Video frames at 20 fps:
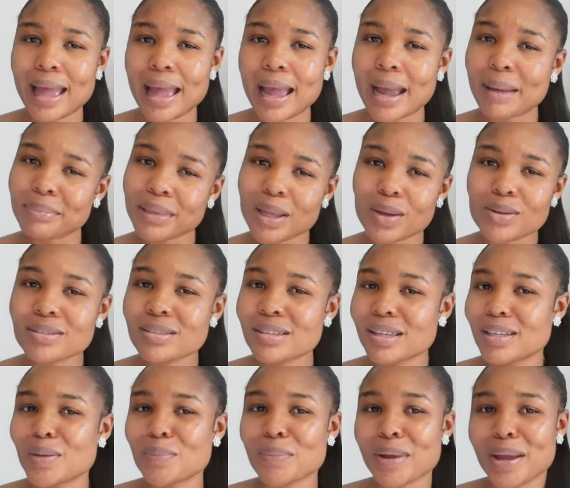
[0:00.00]
I'm now
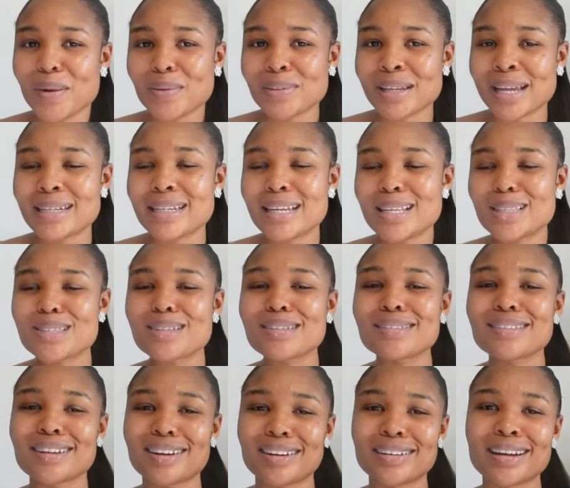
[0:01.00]
staying on my own. I need to
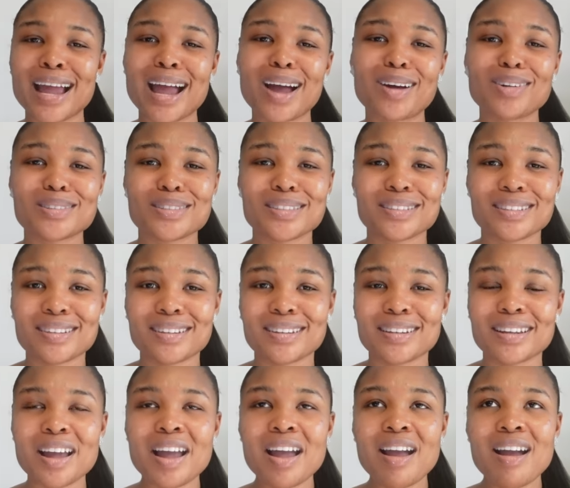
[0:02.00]
learn how to
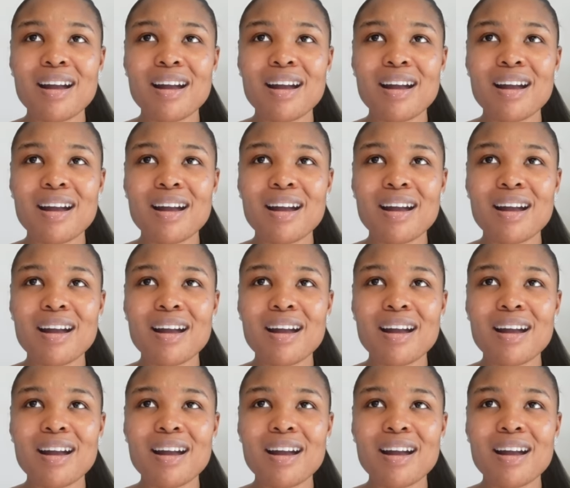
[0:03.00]
cook.